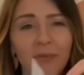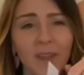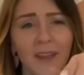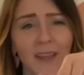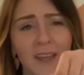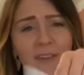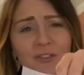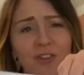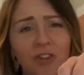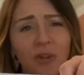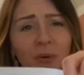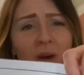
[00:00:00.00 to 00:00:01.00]
It gives
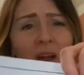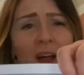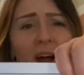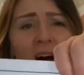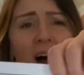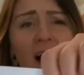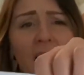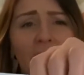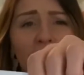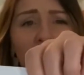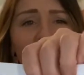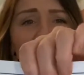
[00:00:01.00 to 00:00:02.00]
you
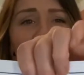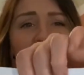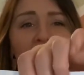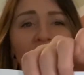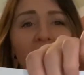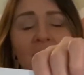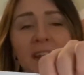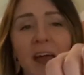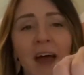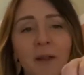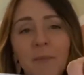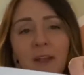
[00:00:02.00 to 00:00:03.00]
um, like the
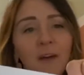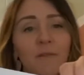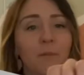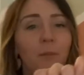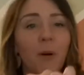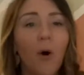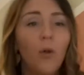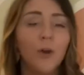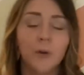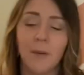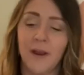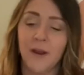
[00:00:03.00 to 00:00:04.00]
anatomy of
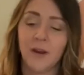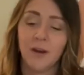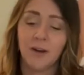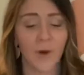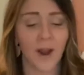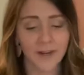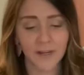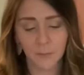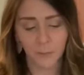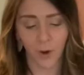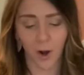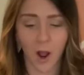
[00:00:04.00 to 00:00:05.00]
polar bear,
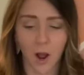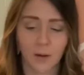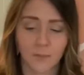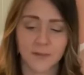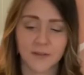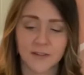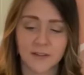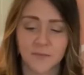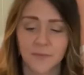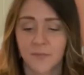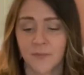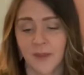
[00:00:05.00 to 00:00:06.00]
writing prompts,
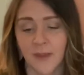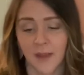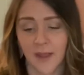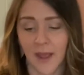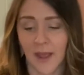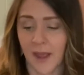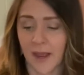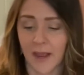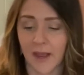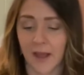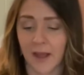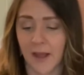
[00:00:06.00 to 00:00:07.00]

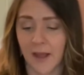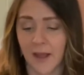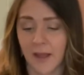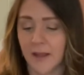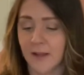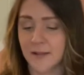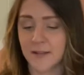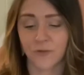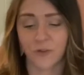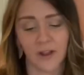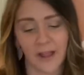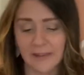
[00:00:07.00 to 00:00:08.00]
and
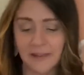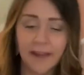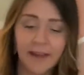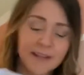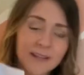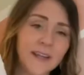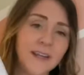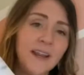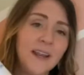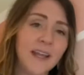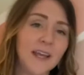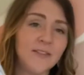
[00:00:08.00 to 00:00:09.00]
for like Landon,
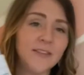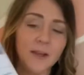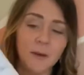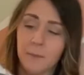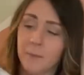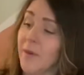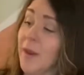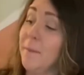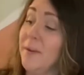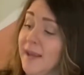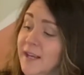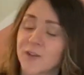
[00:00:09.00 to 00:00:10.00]
it gives them
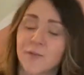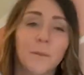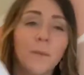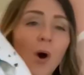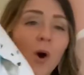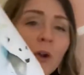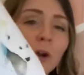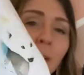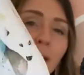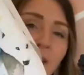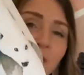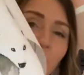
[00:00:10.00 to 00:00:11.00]
P is for polar
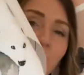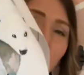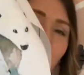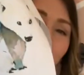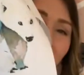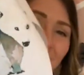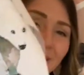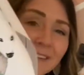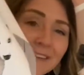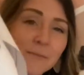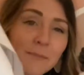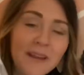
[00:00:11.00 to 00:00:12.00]
bear so he can practice
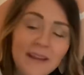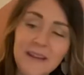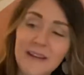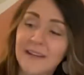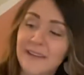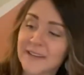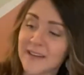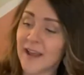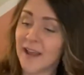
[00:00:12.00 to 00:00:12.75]
his P's.